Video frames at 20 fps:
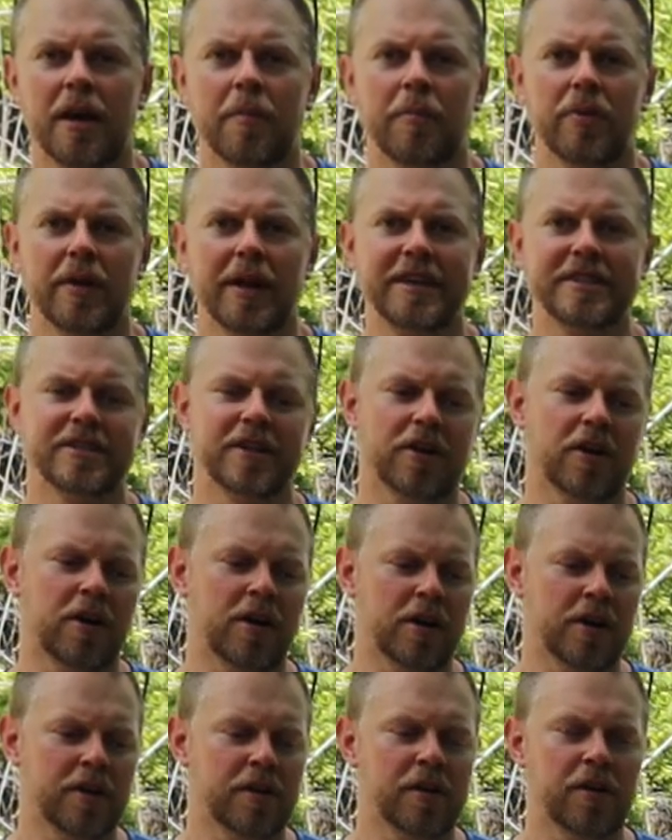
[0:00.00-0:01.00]
and place it
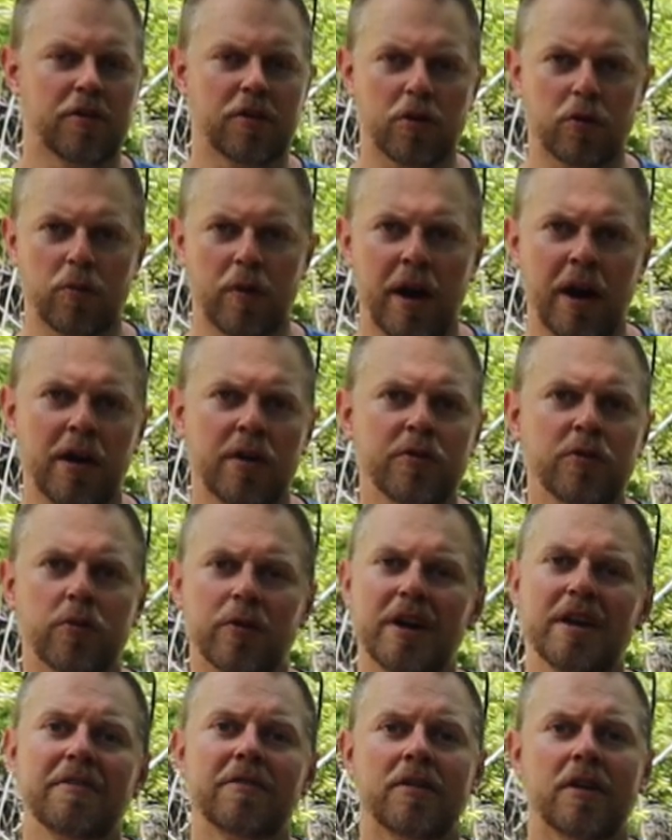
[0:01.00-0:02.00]
on the ground
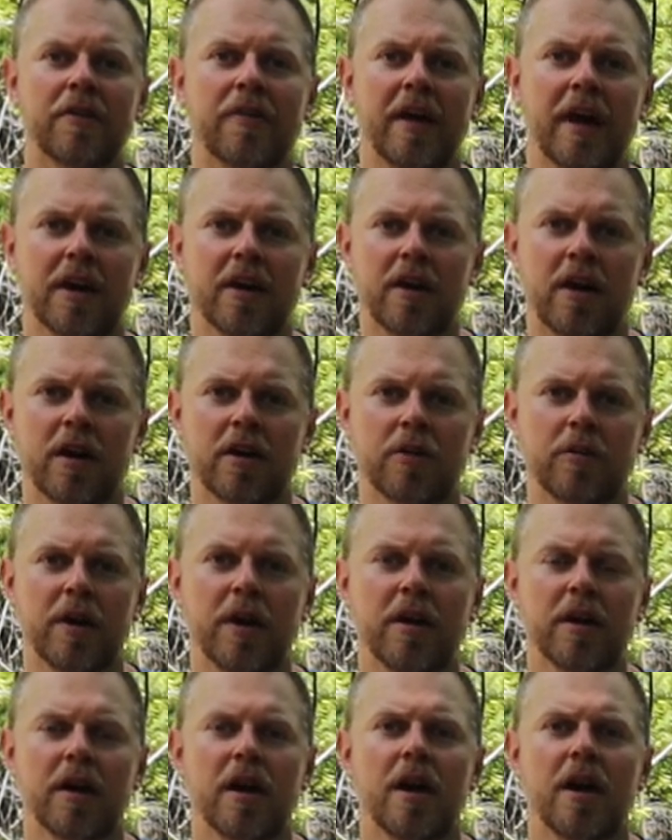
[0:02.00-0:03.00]
or even on that
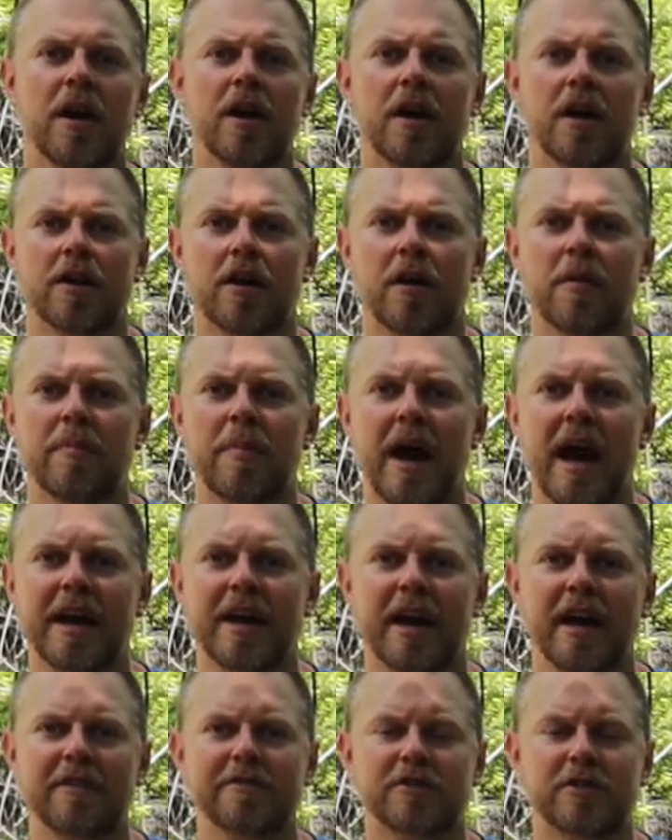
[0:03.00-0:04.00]
concrete, come
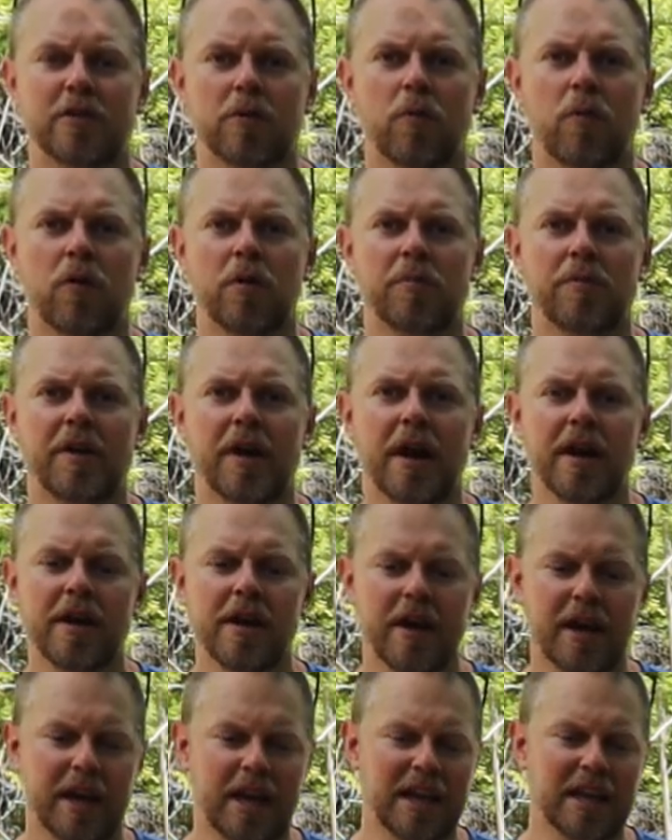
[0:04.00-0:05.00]
back after a warm
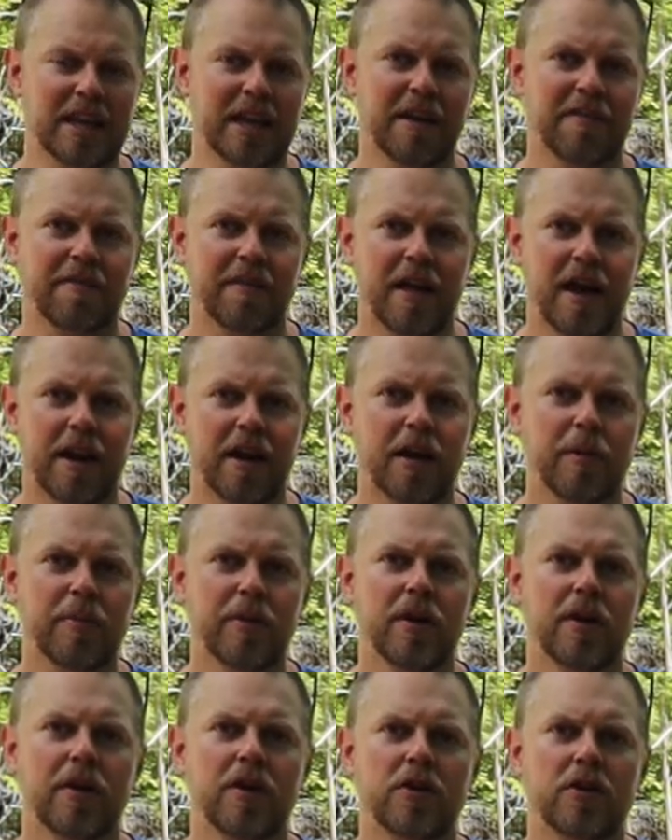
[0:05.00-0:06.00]
day and lift that up,
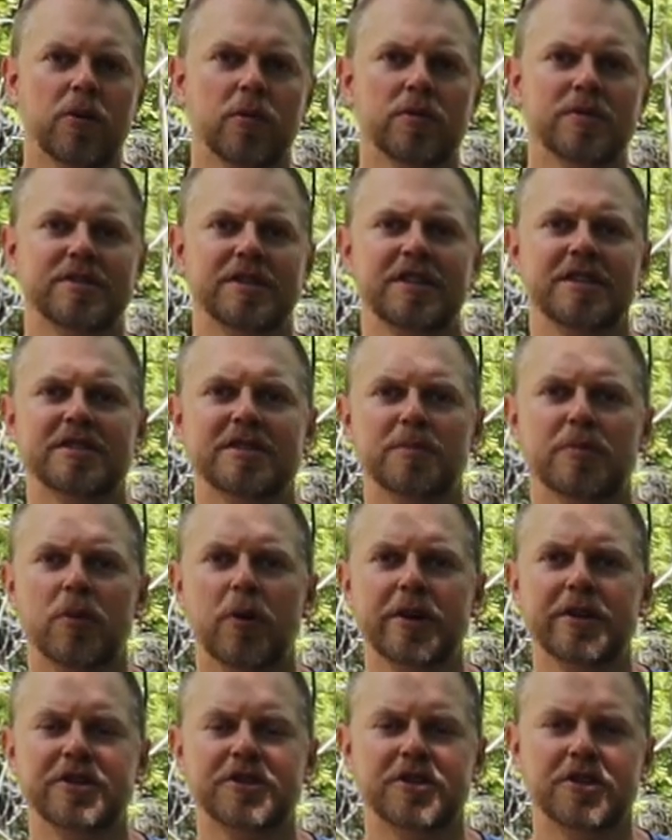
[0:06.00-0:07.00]
you will see some
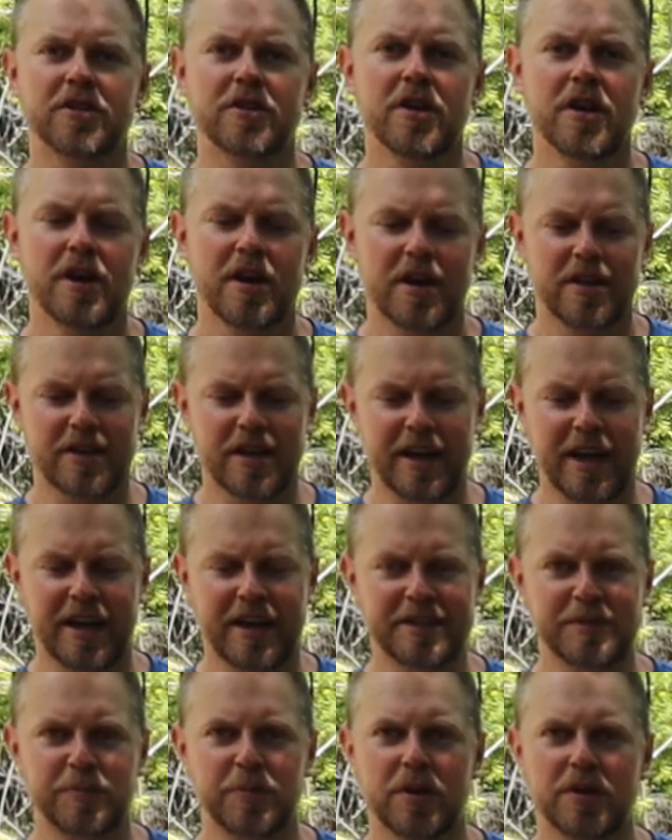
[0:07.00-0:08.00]
moisture that
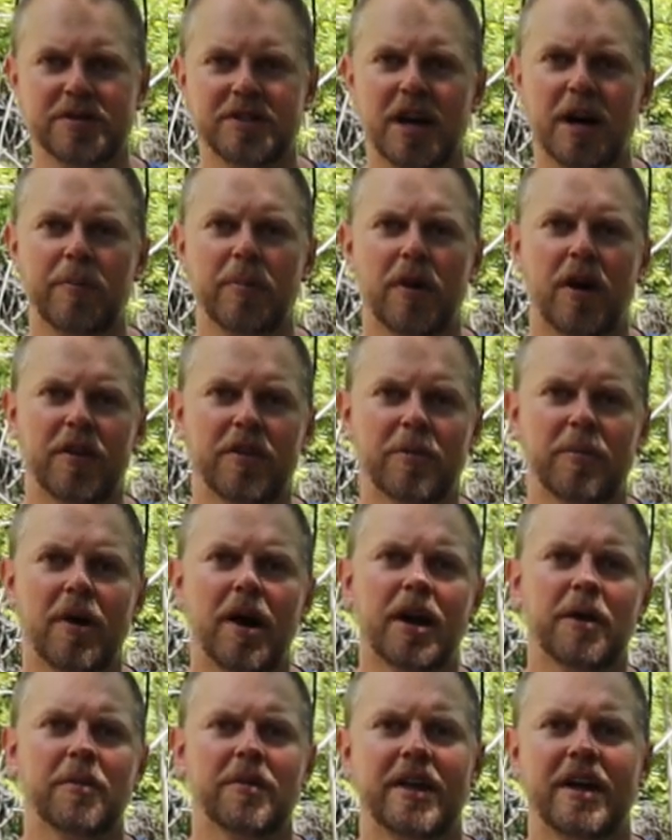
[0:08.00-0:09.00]
has built up on the
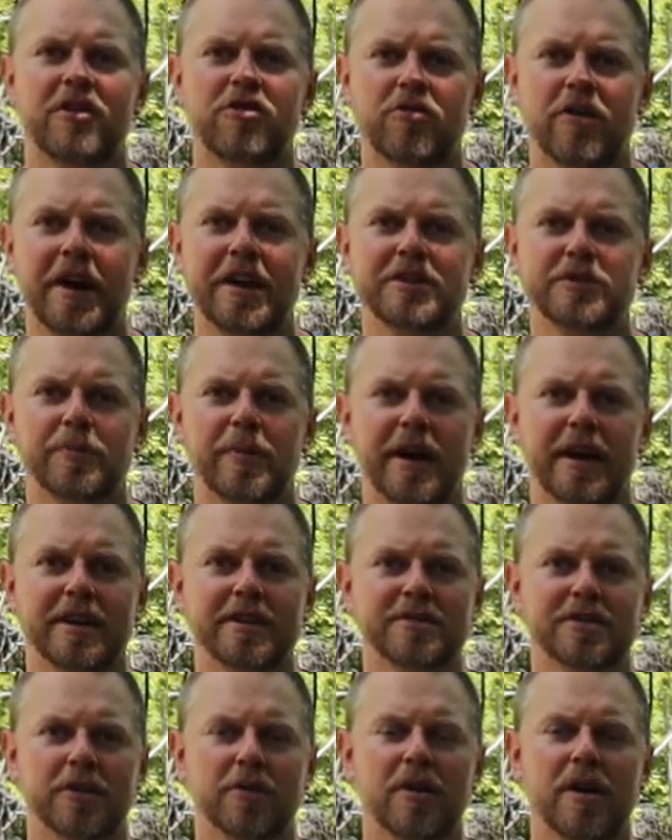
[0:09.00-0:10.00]
bottom of that trash
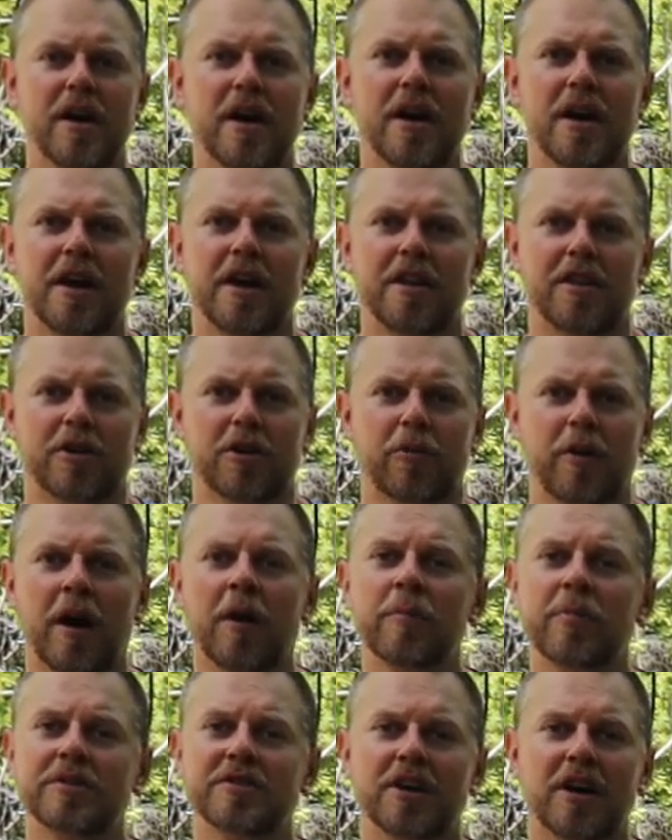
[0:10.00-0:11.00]
bag. So the
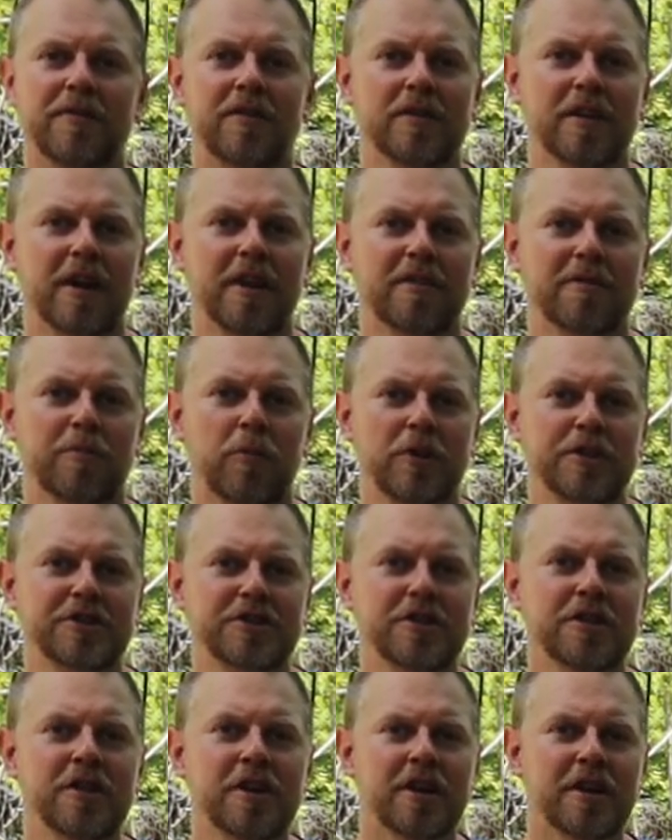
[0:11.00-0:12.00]
ground puts off a lot of
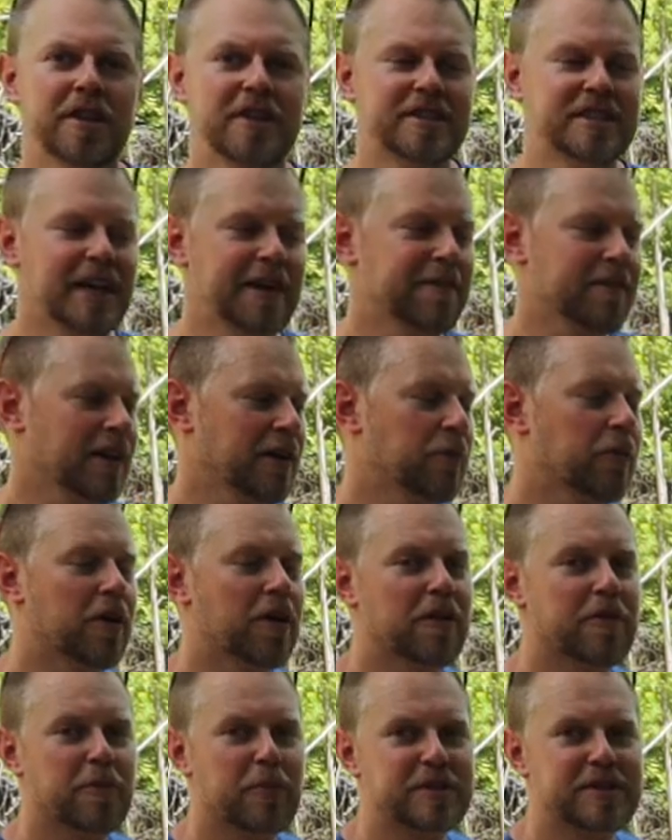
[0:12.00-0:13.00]
moisture, definitely
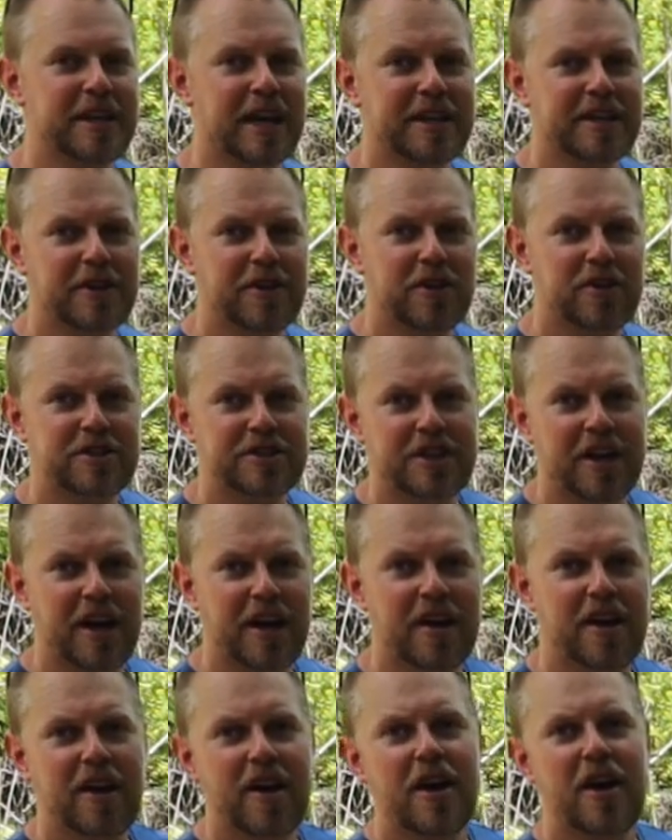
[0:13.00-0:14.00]
worth protecting your
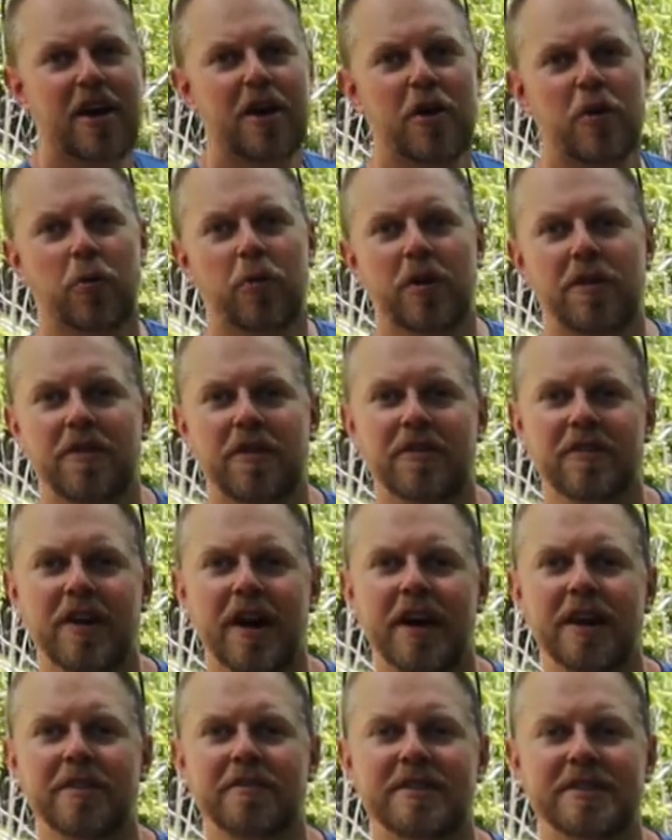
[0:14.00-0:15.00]
shed with this
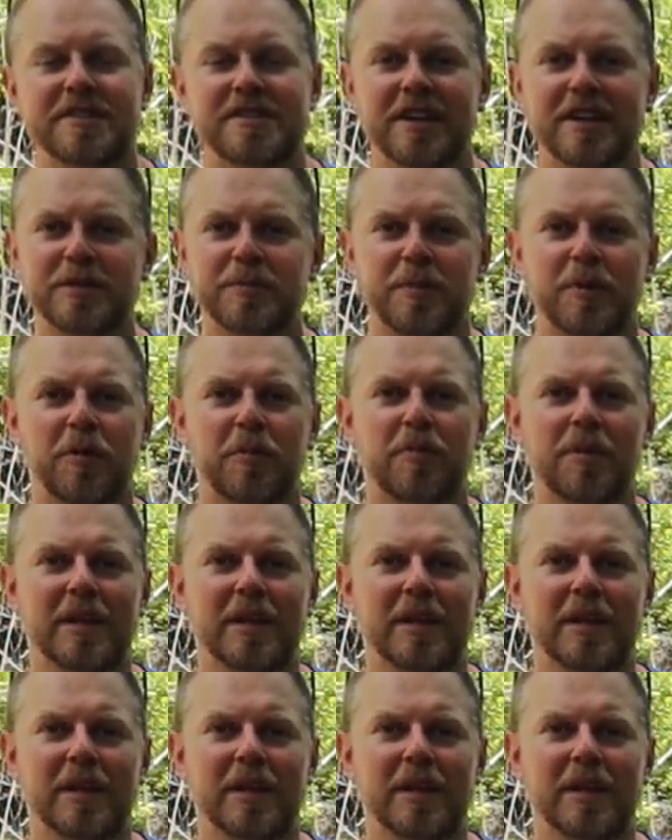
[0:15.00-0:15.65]
kind of a six mil